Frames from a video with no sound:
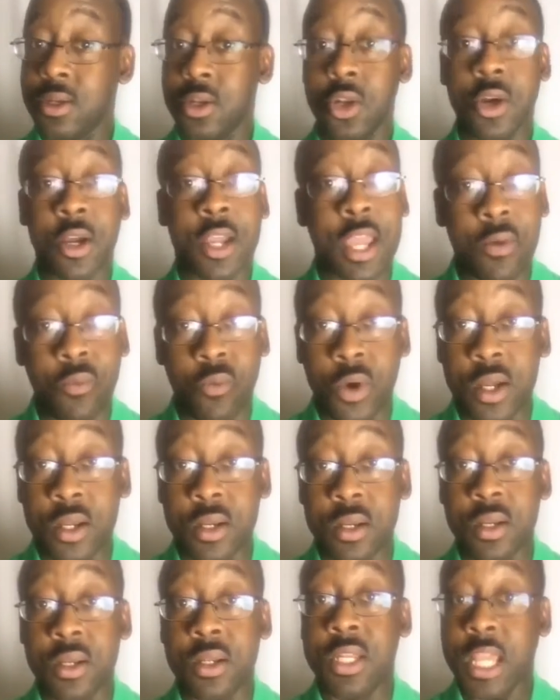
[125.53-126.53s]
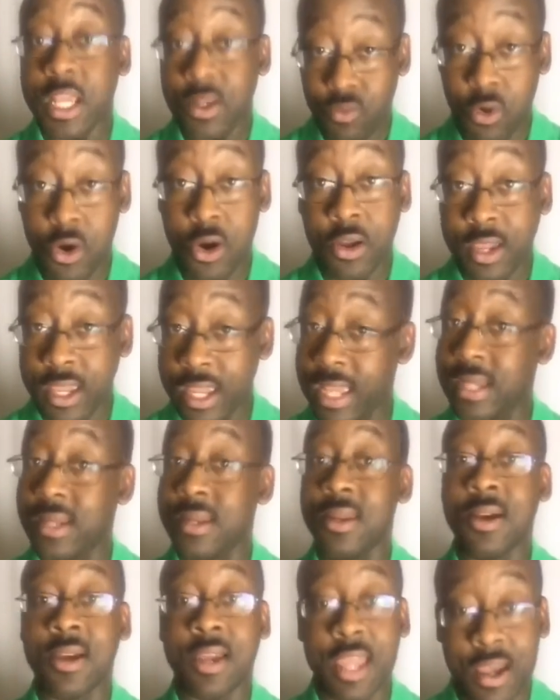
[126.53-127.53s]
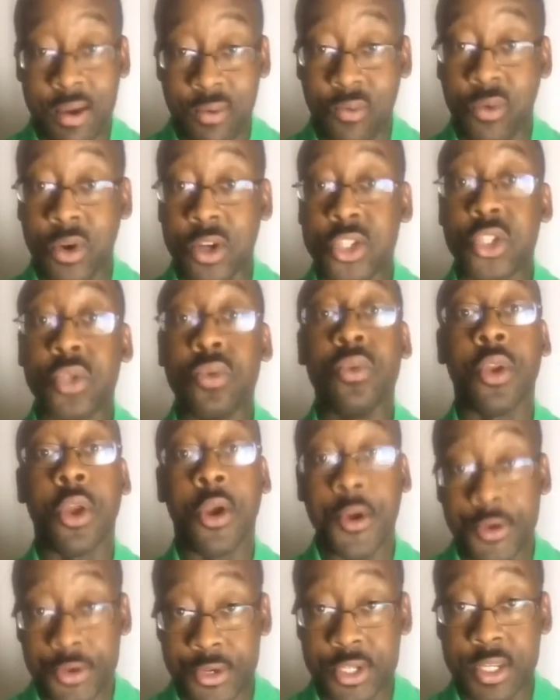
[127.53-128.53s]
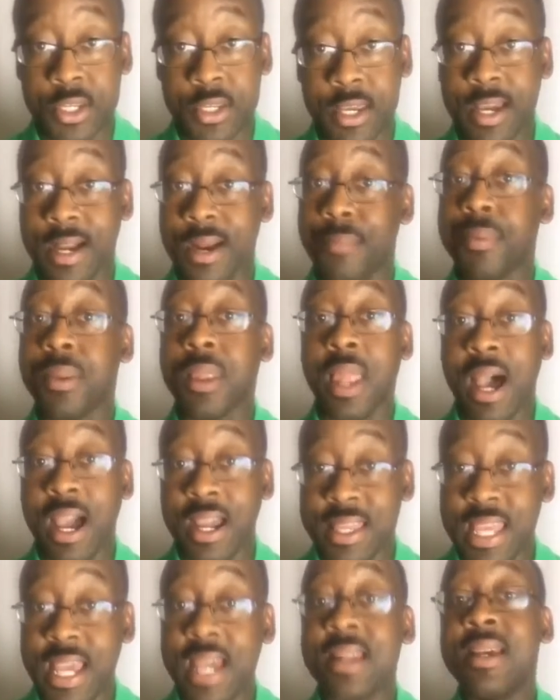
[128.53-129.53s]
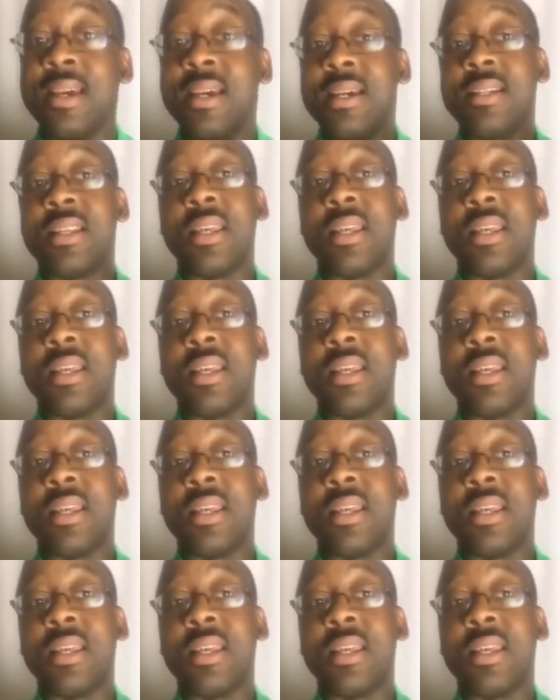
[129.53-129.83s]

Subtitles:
Look at what did work and look at what you learned and apply that